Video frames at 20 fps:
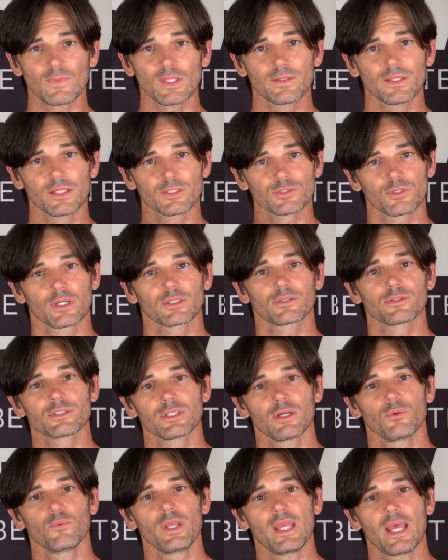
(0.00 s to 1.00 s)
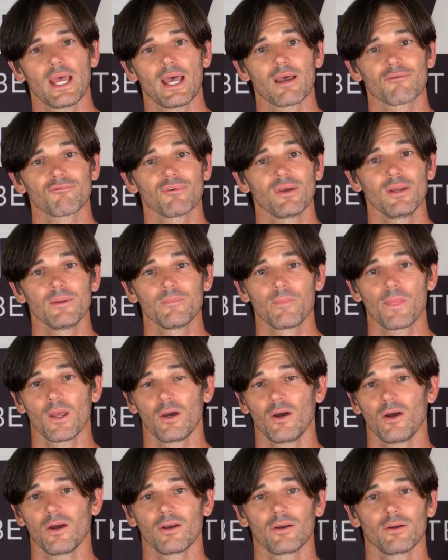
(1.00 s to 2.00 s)
The instructors that we have
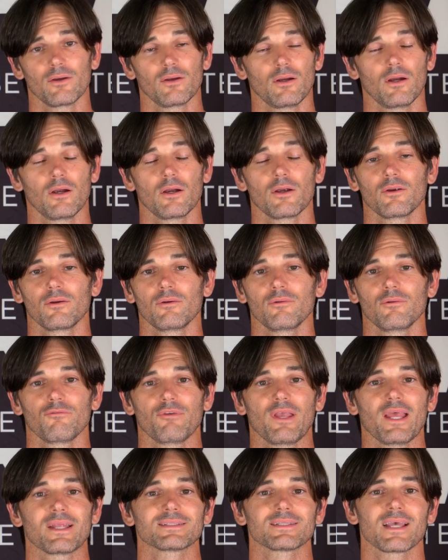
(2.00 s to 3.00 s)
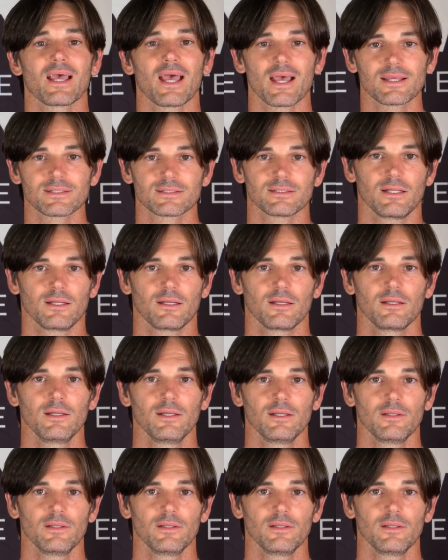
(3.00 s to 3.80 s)
are fantastic.